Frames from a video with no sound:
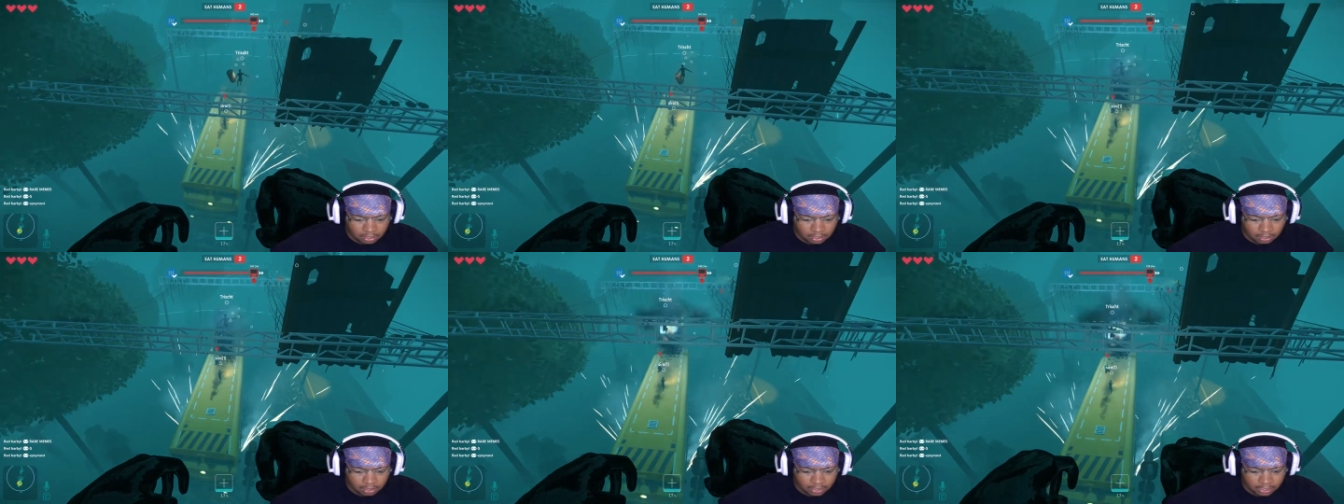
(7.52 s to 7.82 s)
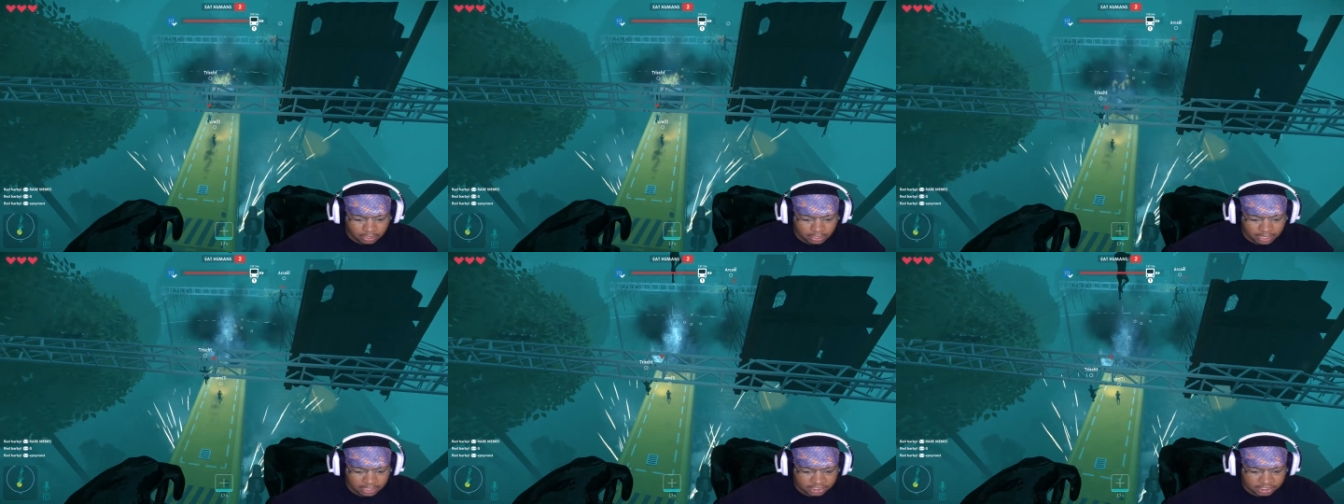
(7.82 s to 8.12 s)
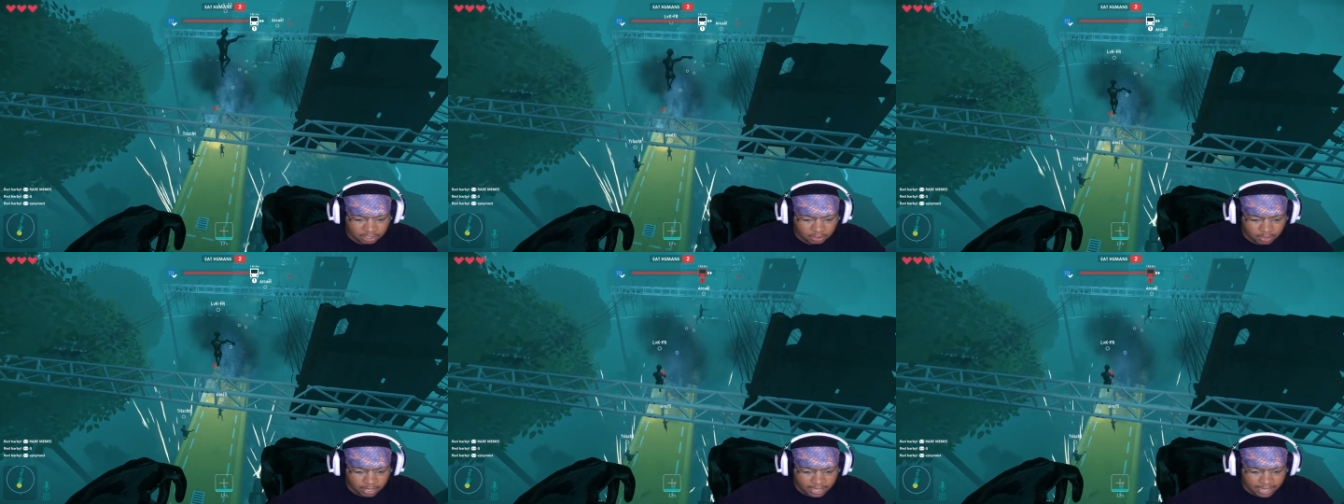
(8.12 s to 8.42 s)
Oh yeah,
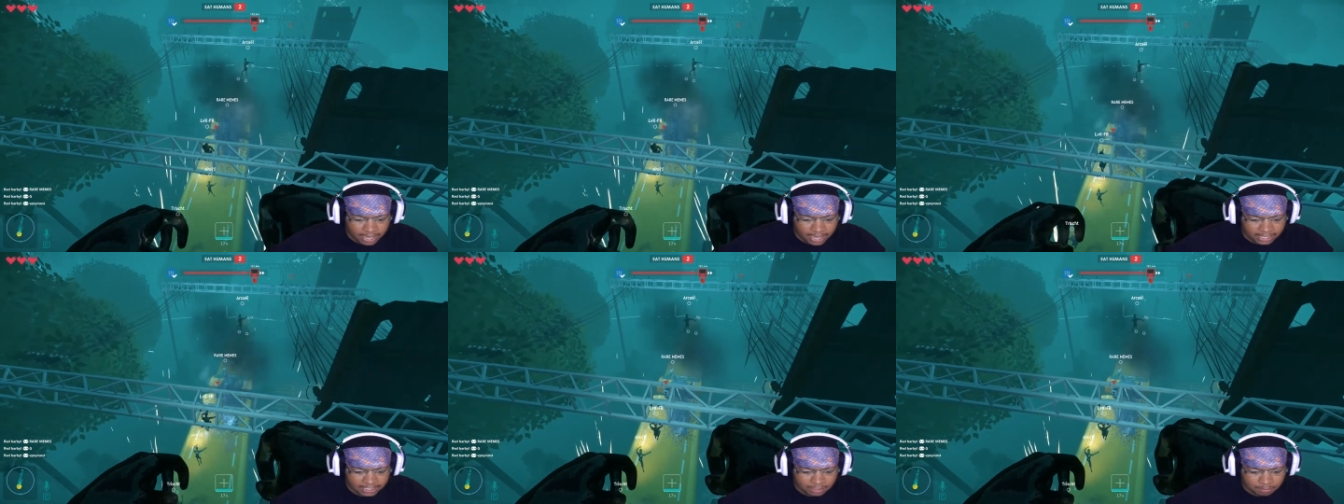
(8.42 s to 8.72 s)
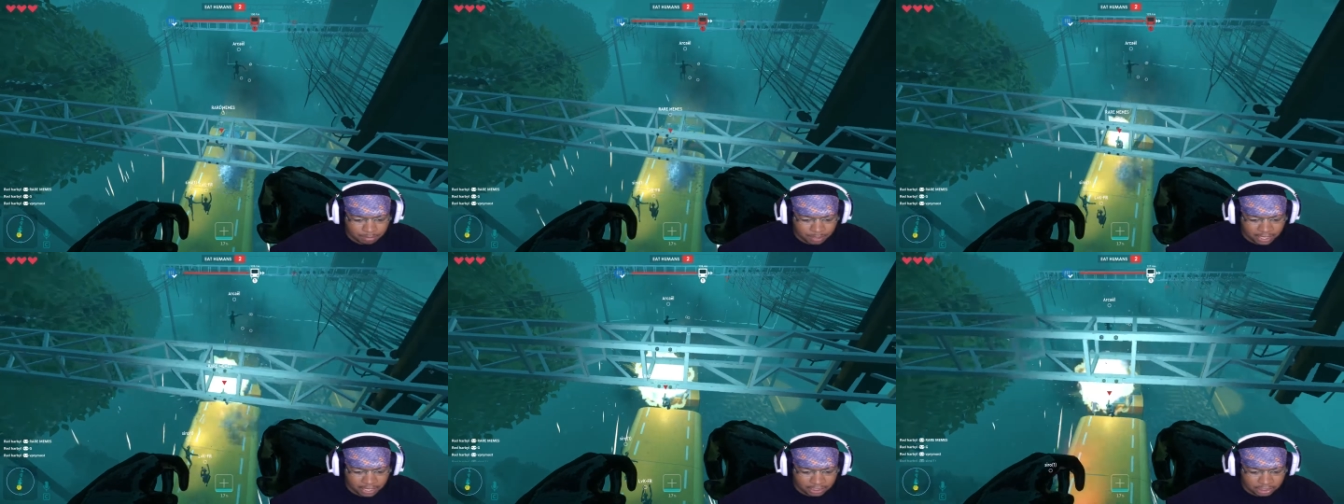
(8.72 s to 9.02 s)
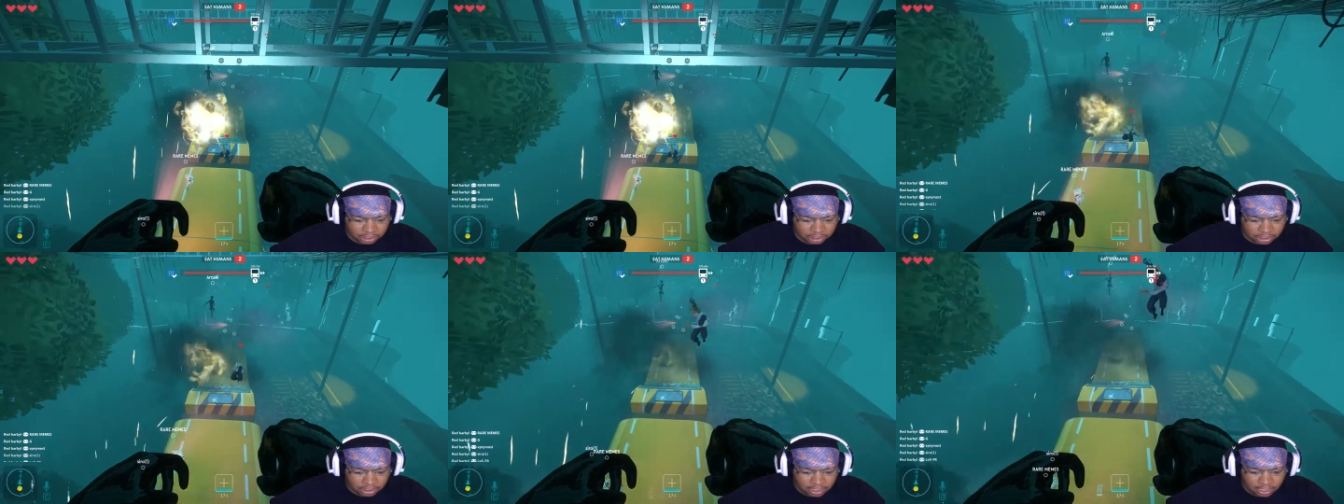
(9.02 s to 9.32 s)
that's your ass,
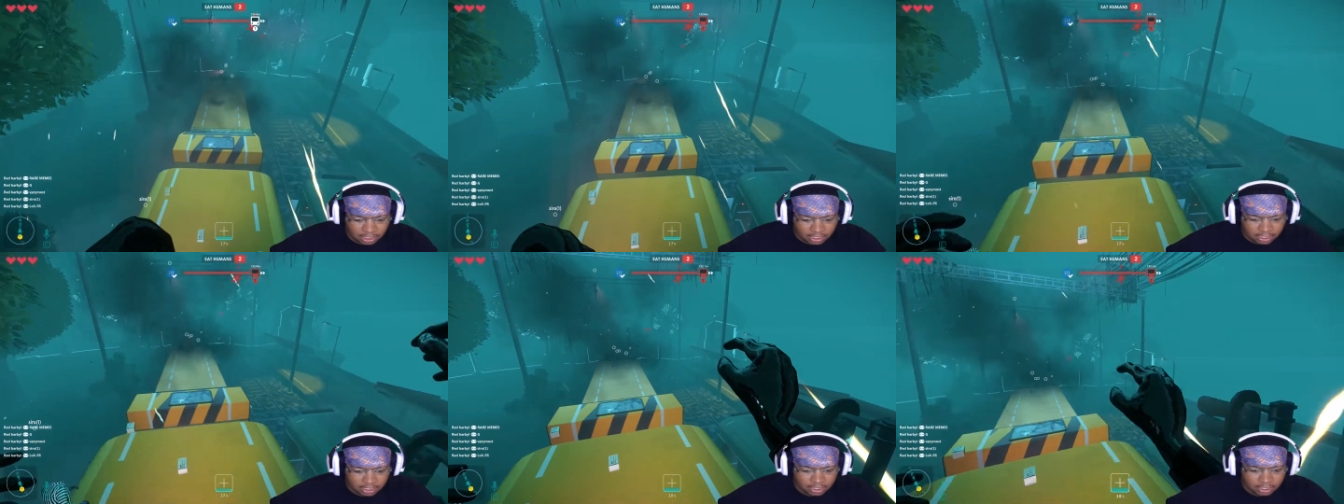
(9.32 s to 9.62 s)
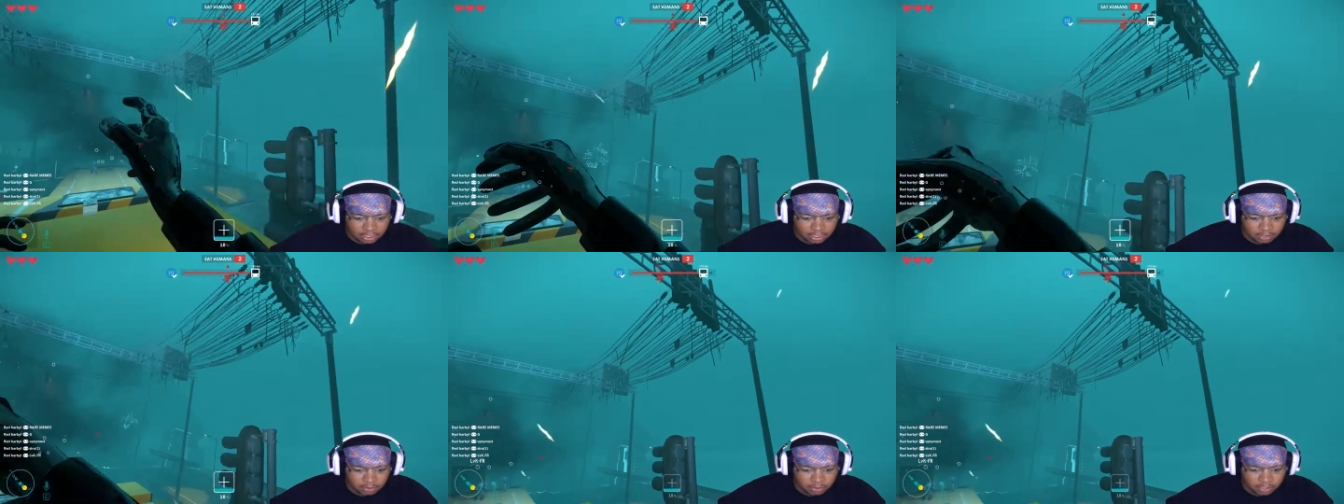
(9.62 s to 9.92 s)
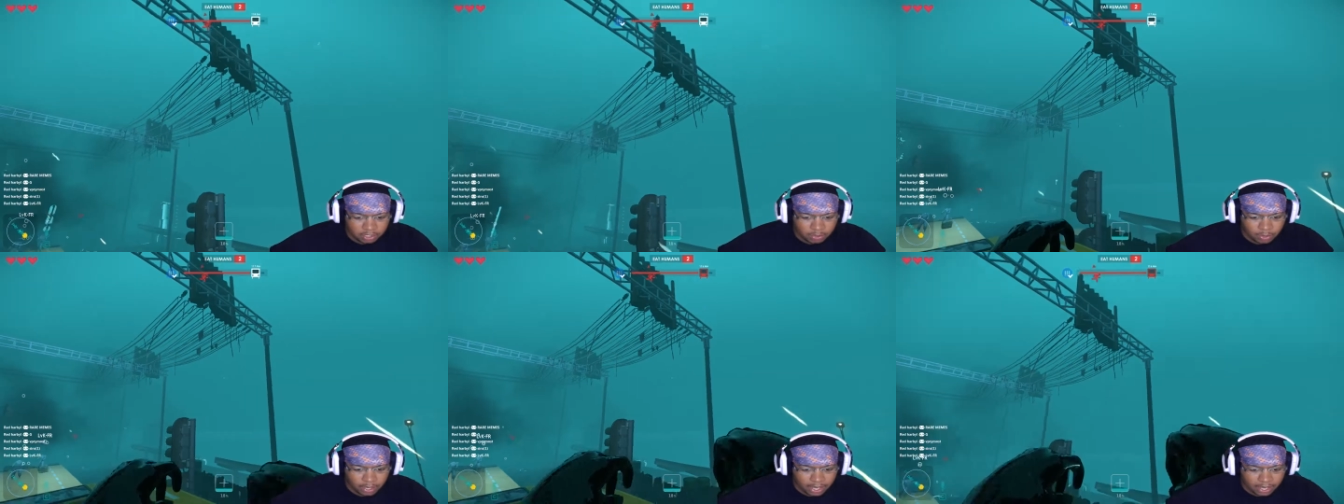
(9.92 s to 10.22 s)
bitch.
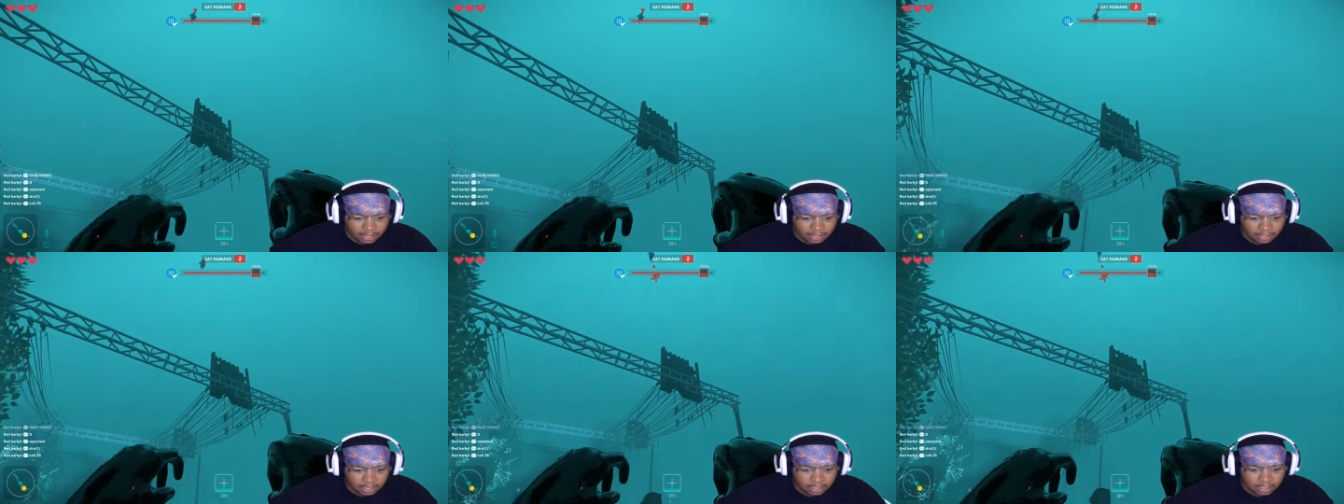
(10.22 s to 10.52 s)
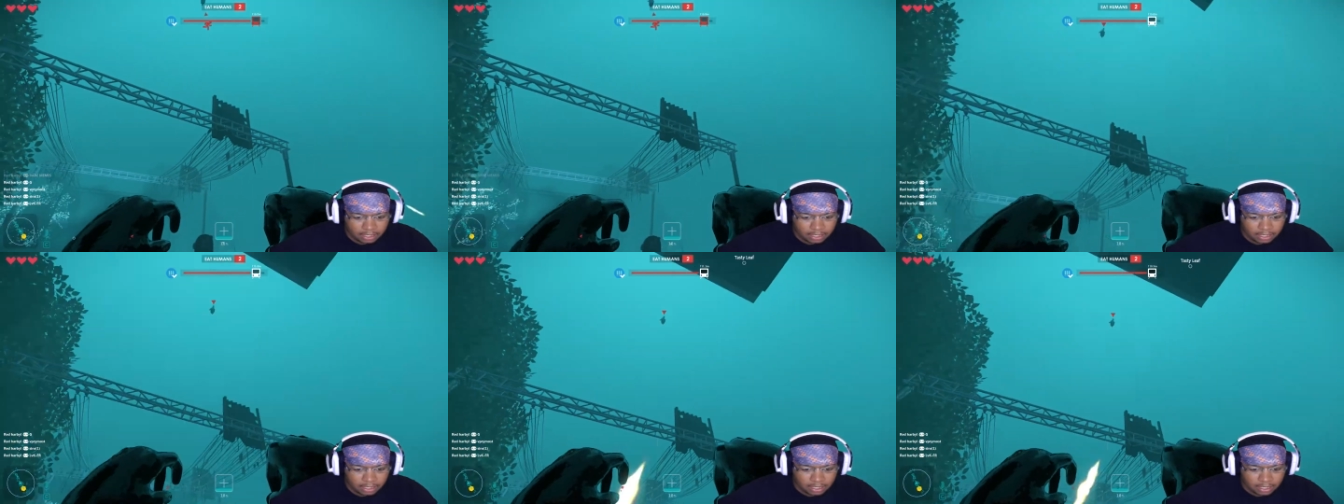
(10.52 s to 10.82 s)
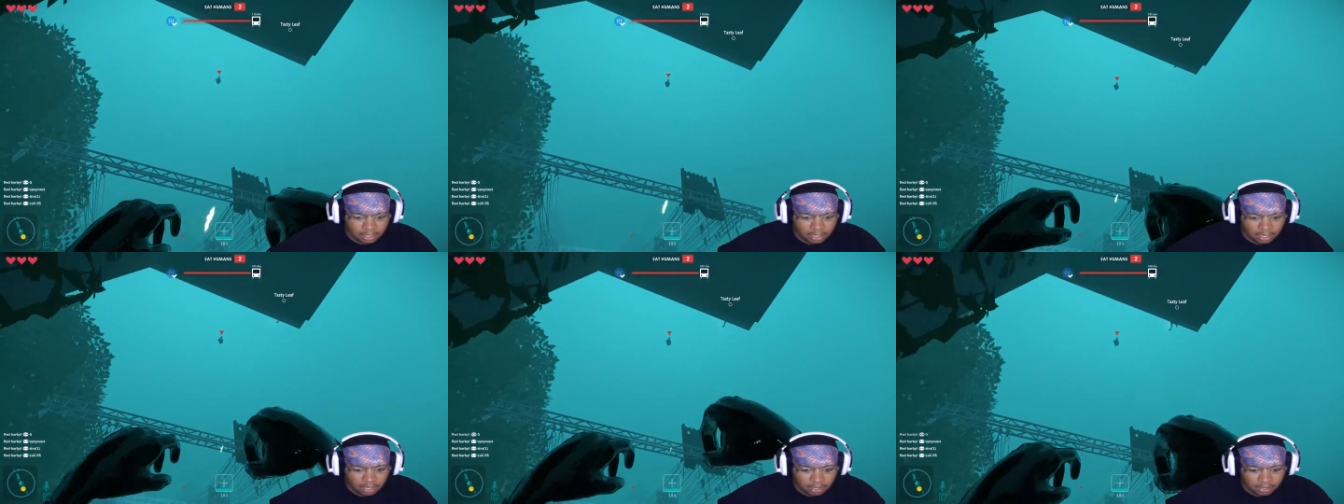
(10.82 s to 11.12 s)
Where you at?
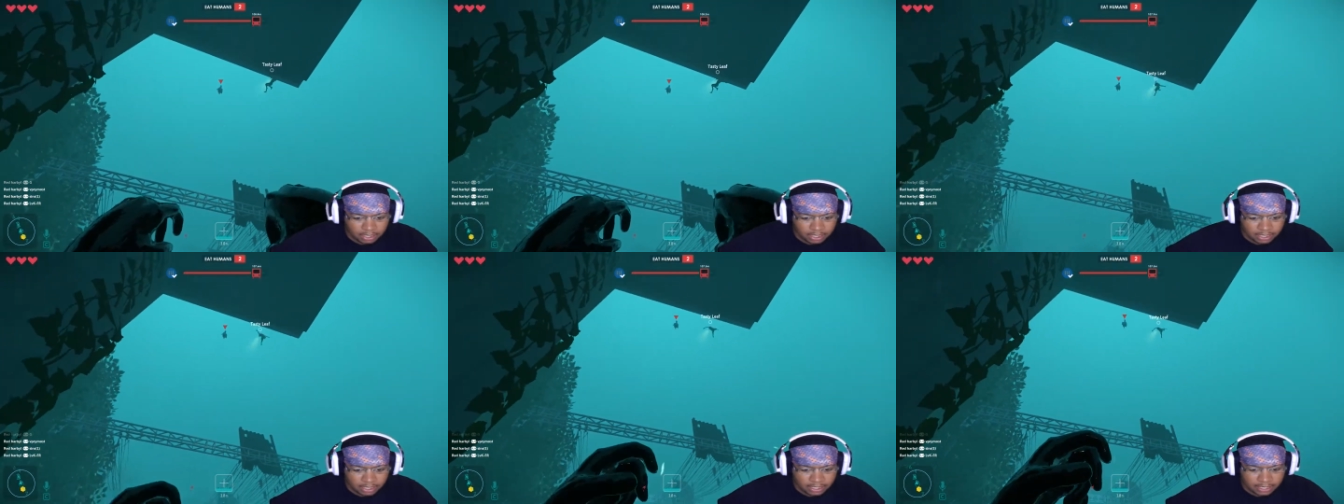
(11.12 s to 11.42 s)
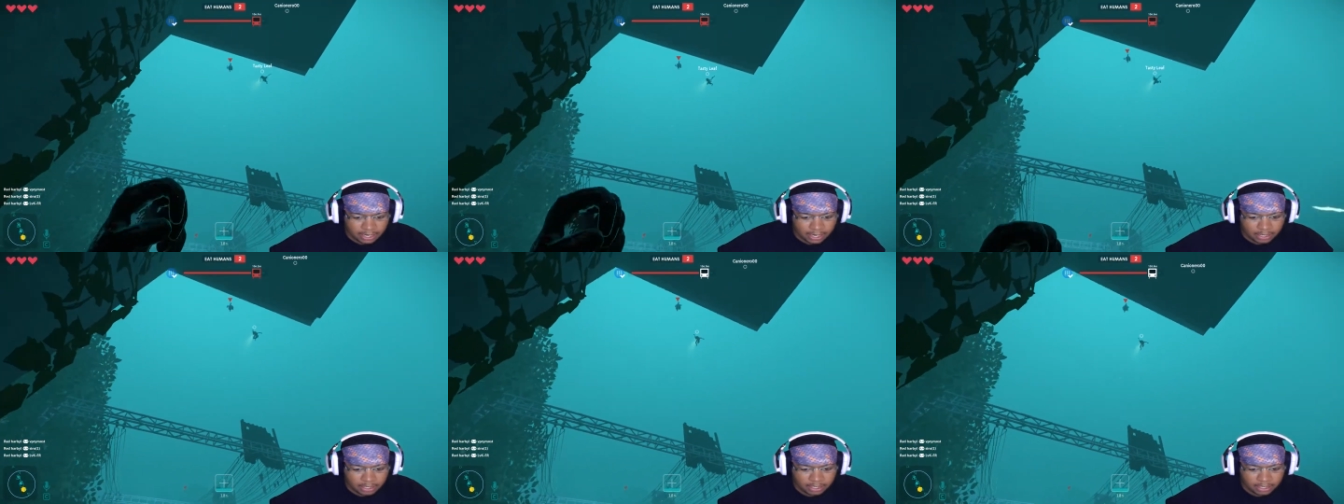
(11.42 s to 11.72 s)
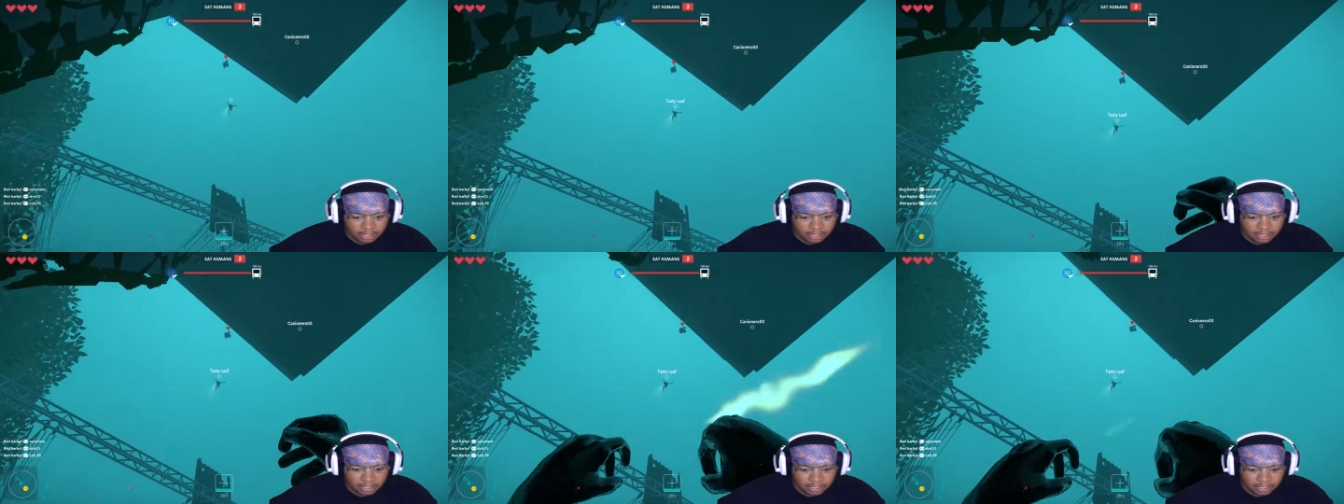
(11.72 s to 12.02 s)
Oh yeah, get down
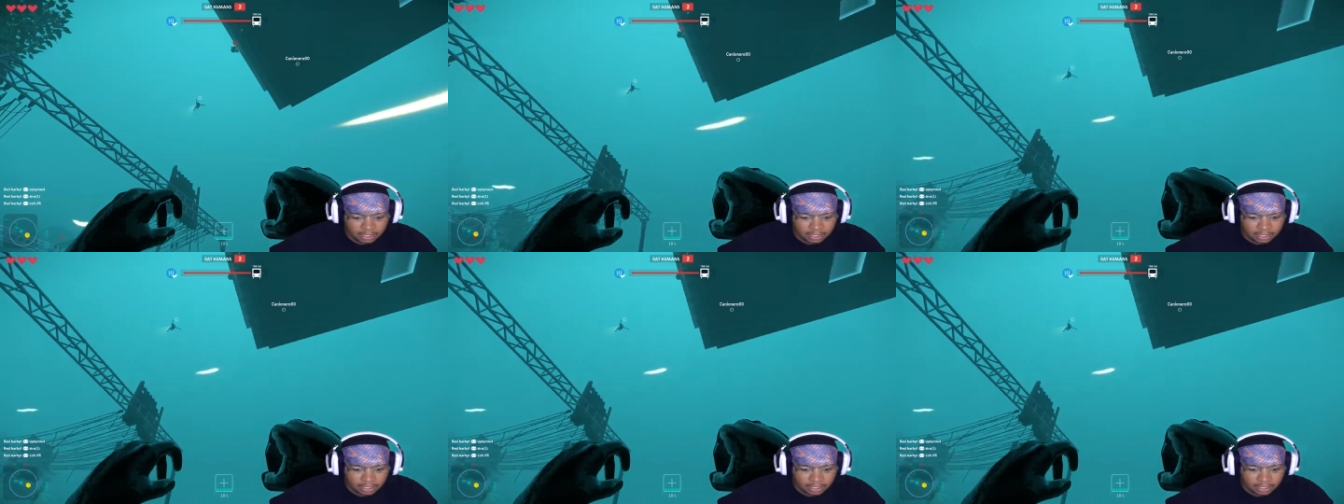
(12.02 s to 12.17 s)
here.